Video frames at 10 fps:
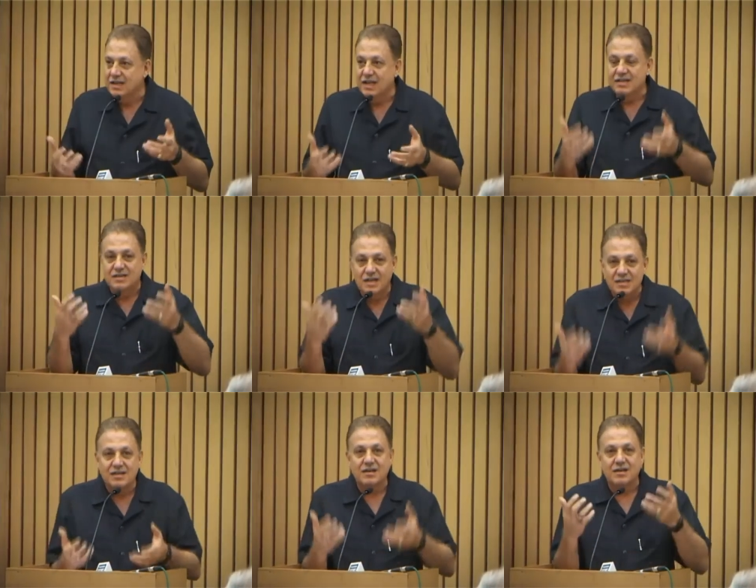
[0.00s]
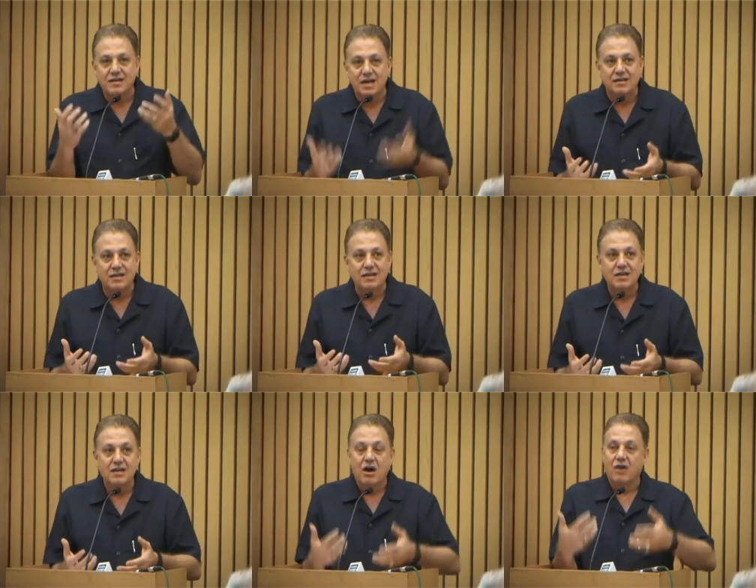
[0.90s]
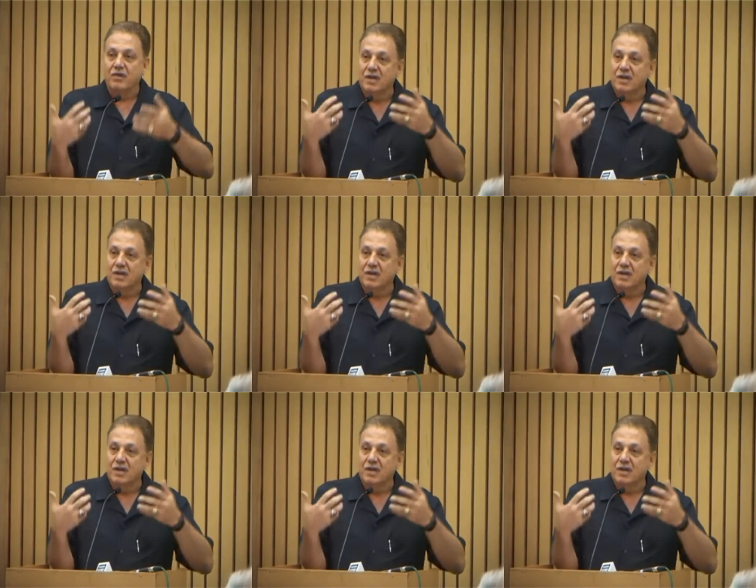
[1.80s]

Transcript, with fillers: It's just the creating of an